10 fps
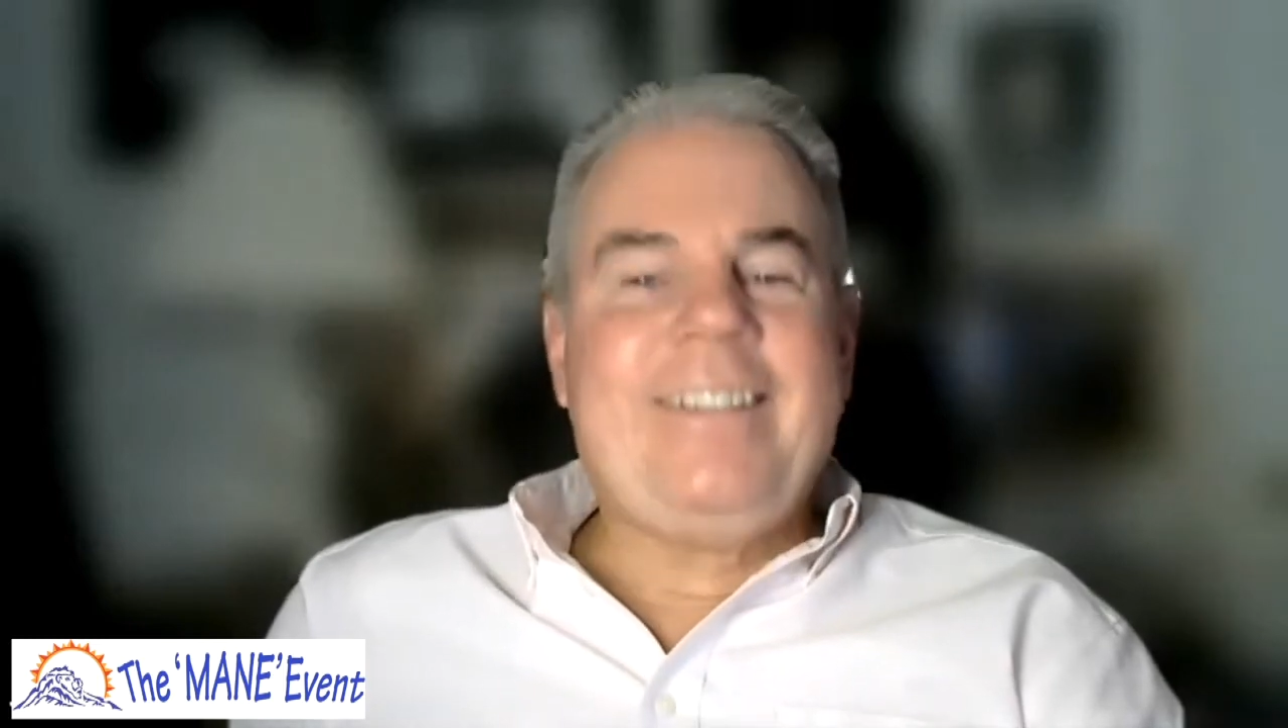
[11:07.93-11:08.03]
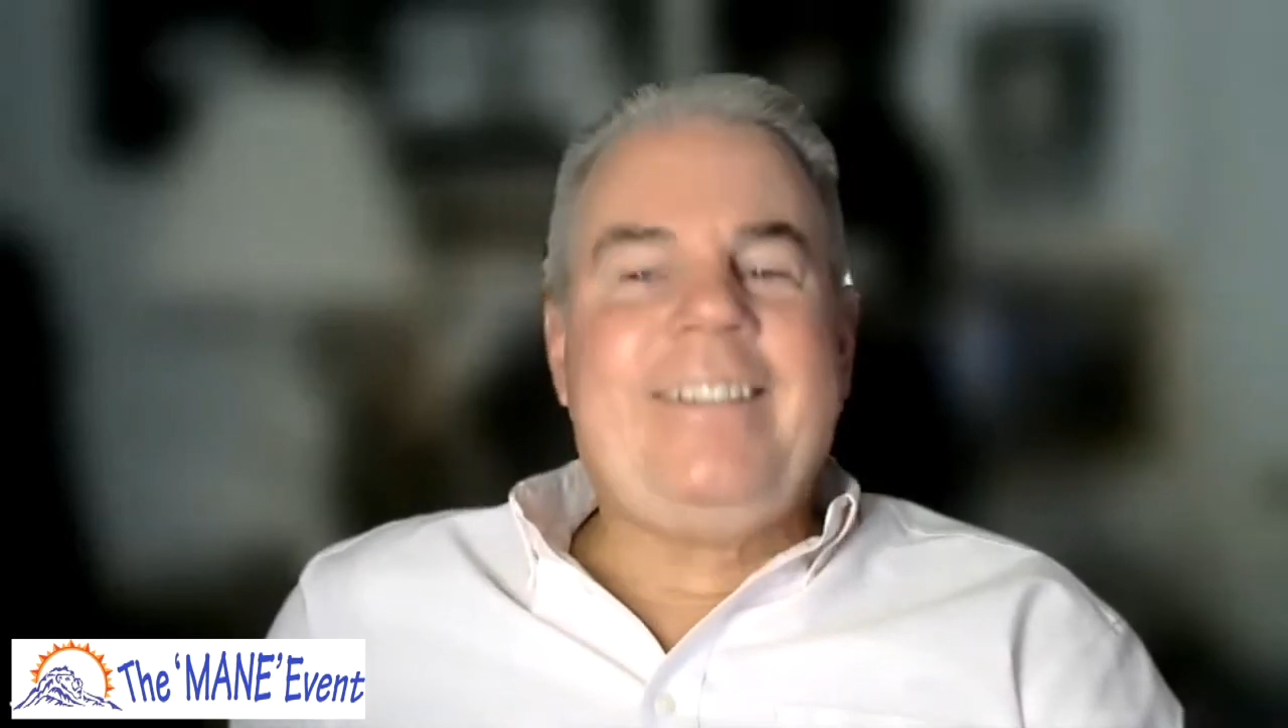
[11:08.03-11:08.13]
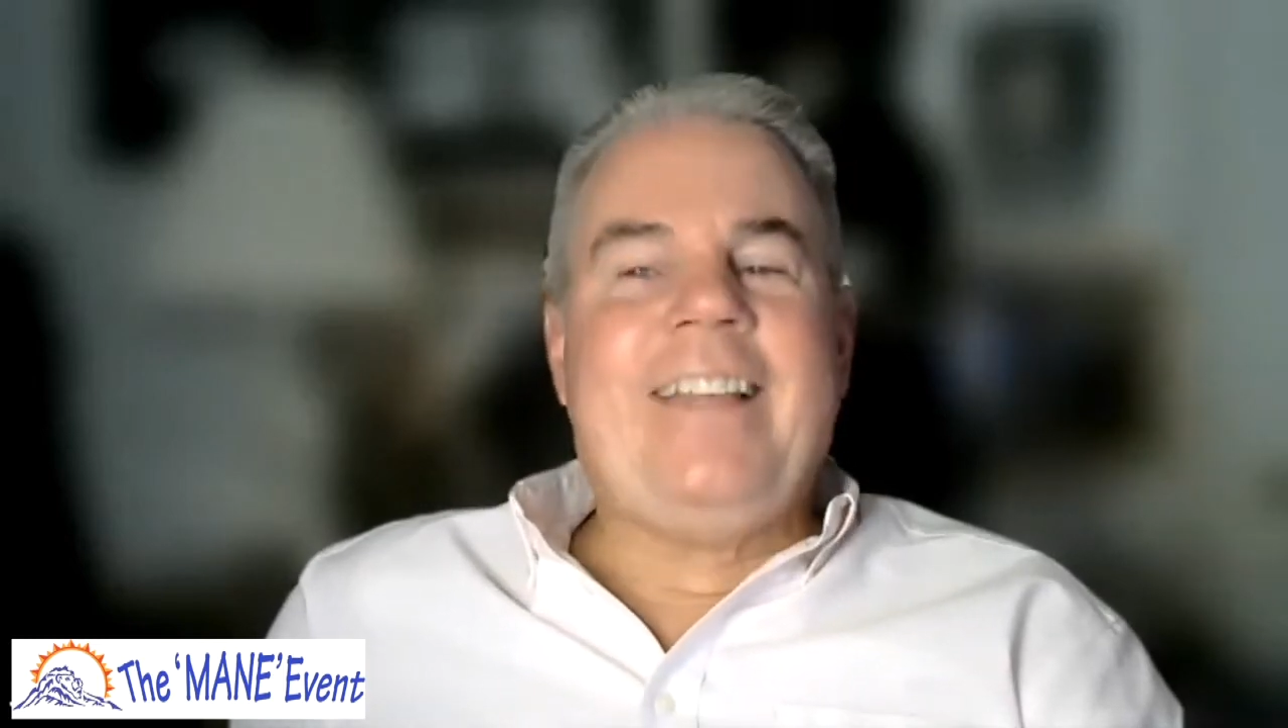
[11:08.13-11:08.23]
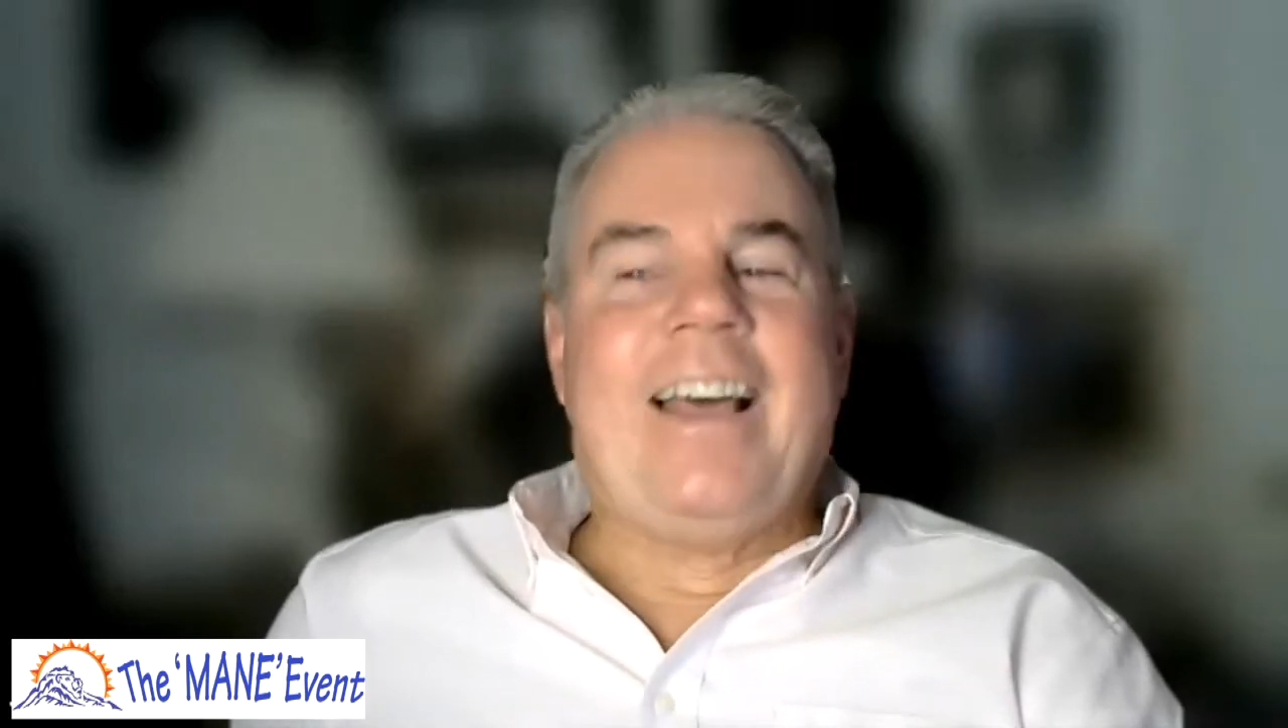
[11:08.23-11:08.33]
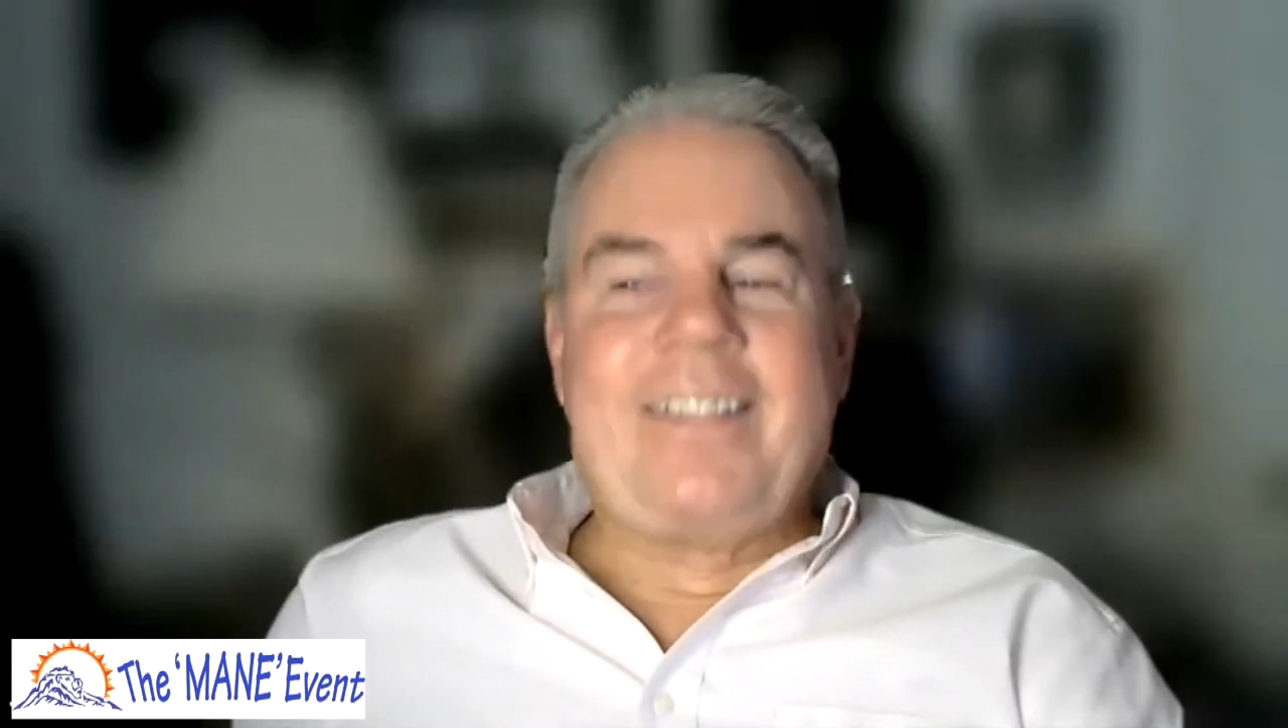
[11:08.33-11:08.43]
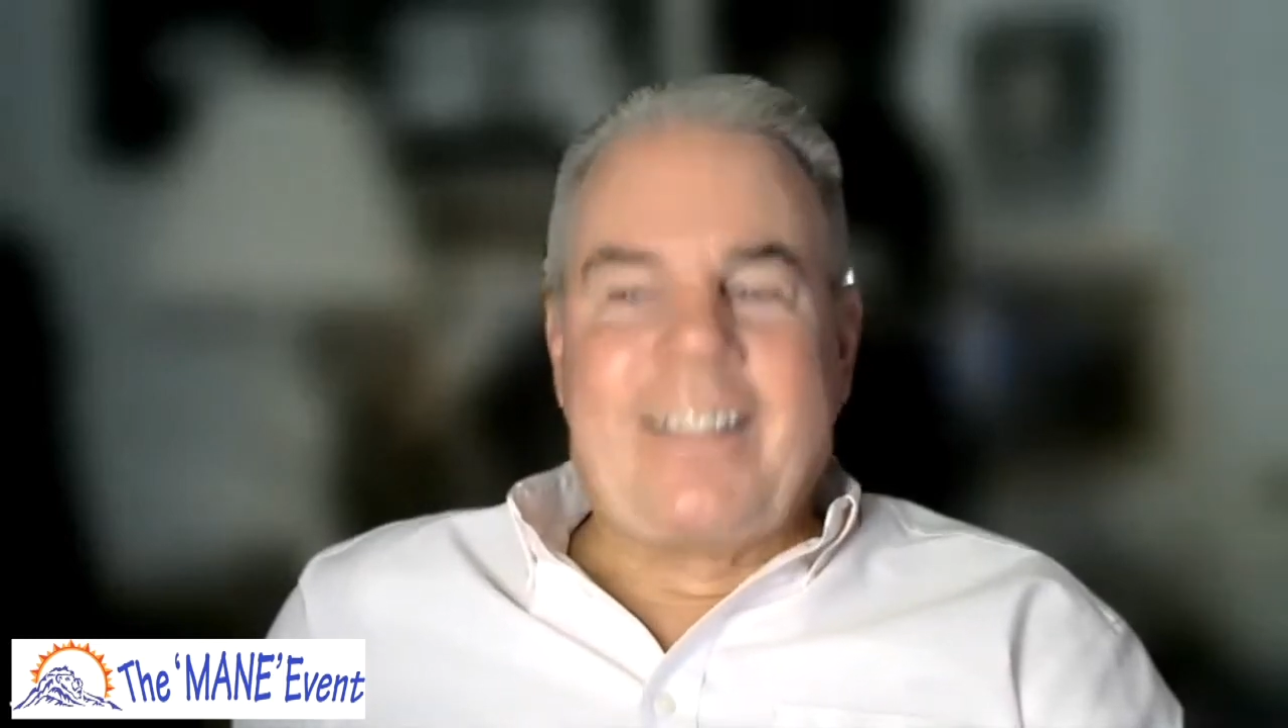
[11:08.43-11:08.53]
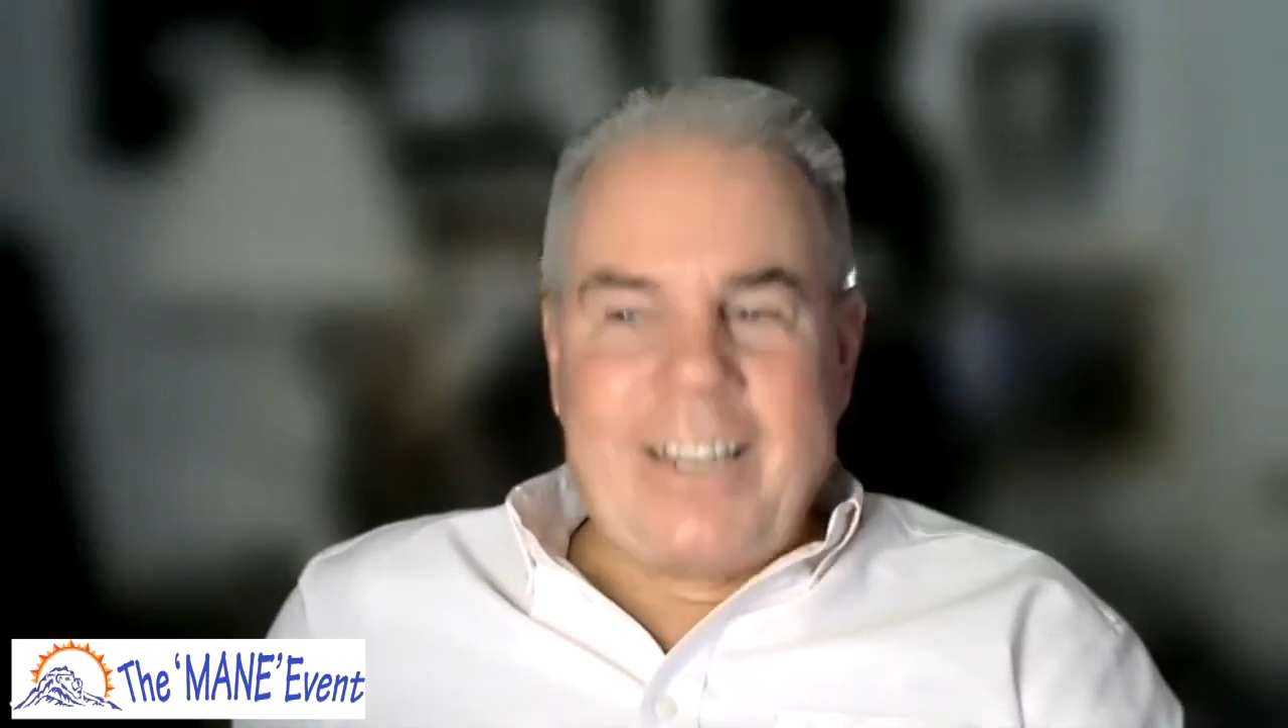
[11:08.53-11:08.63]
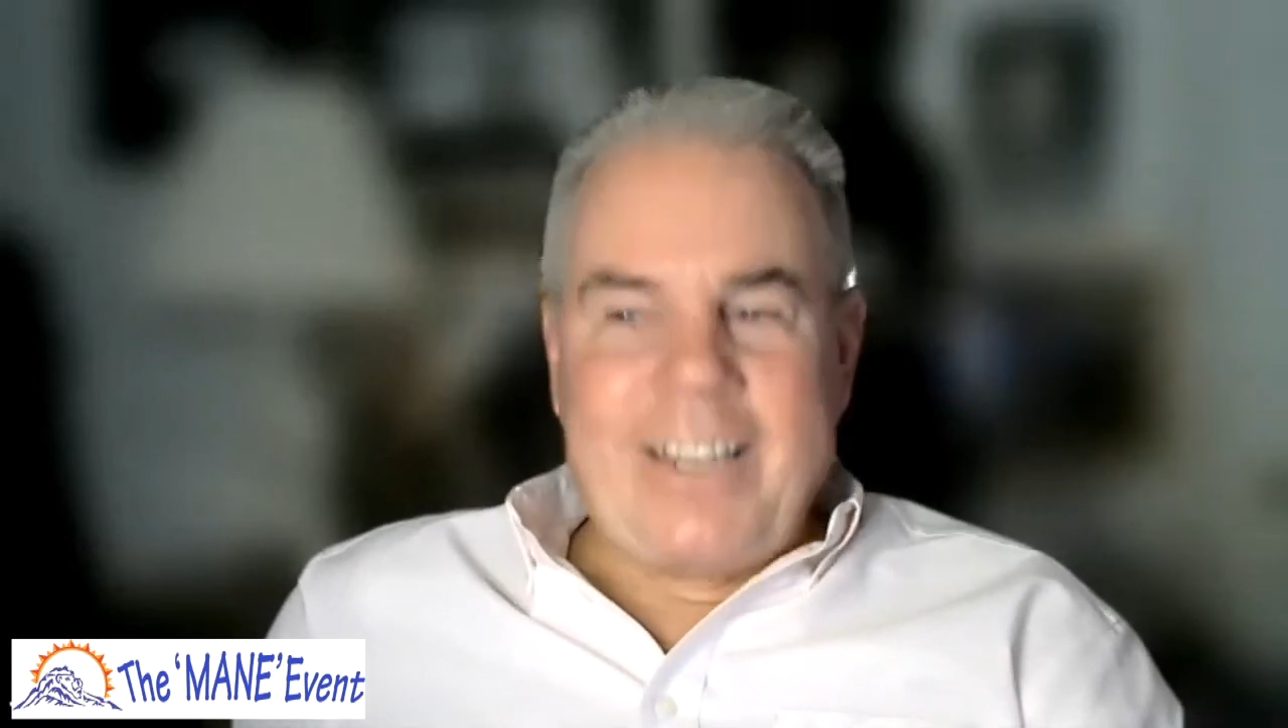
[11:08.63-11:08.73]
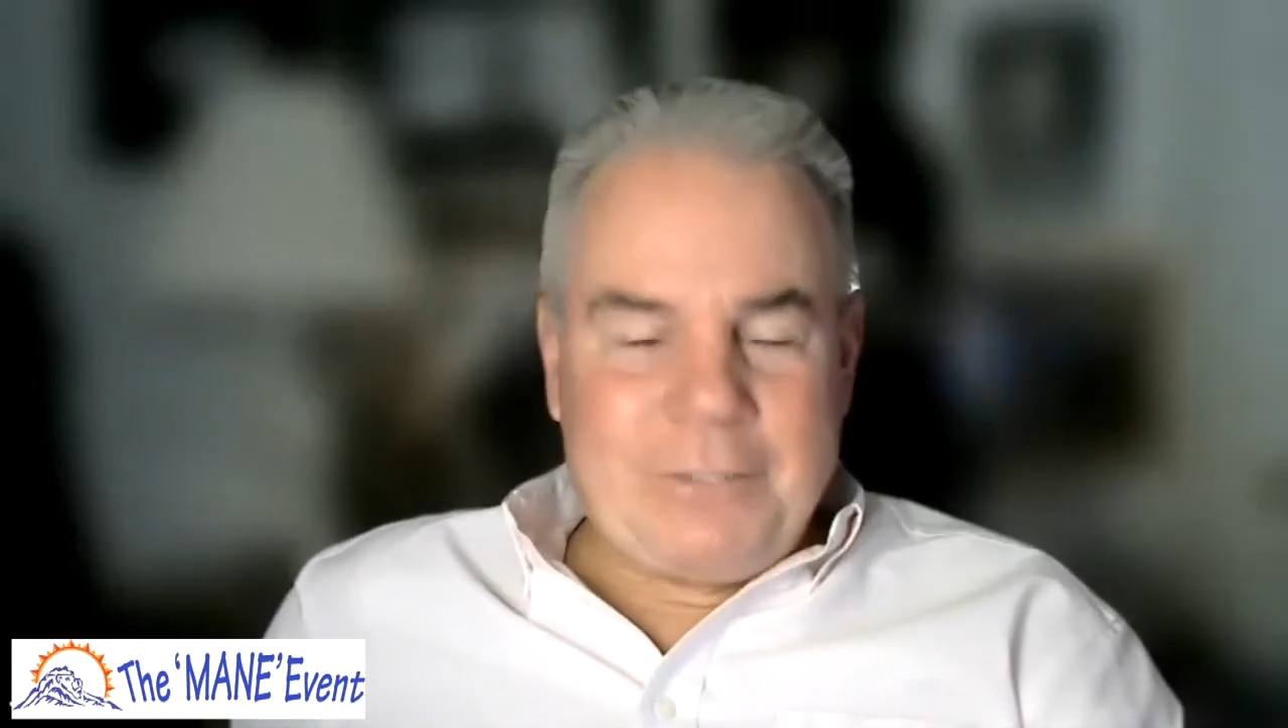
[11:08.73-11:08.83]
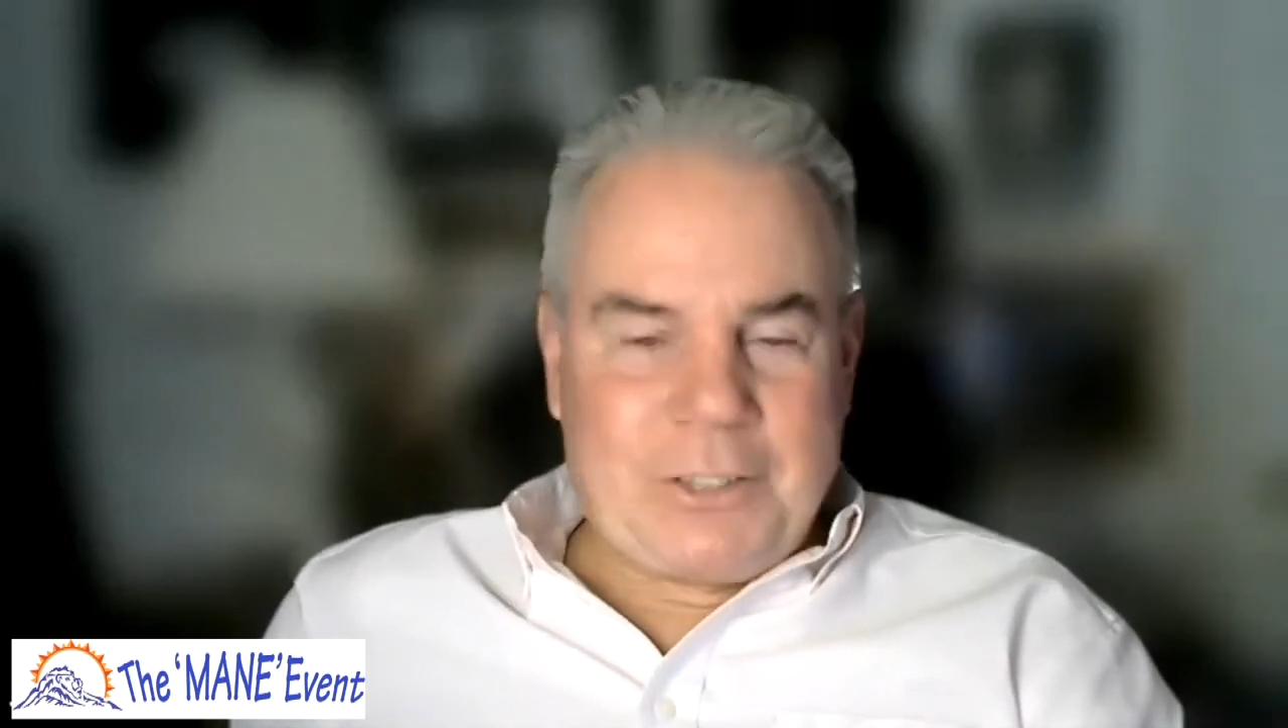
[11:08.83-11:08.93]
that
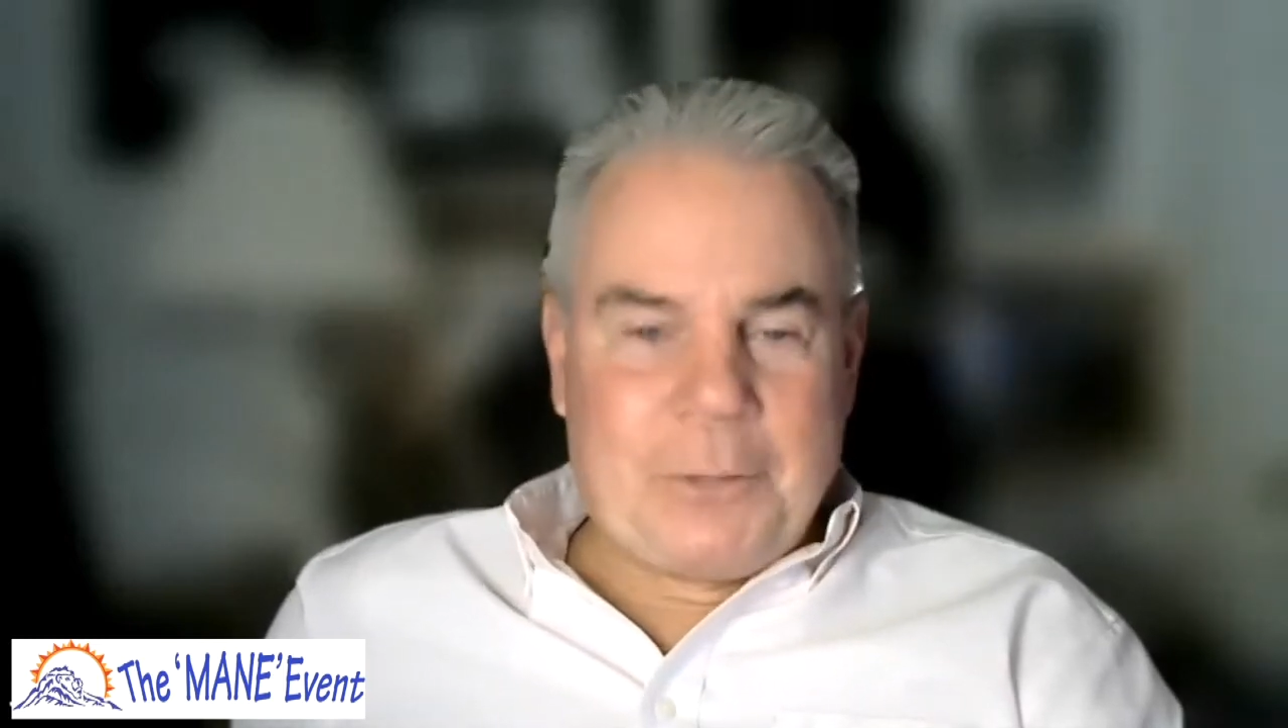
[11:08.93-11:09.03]
leaves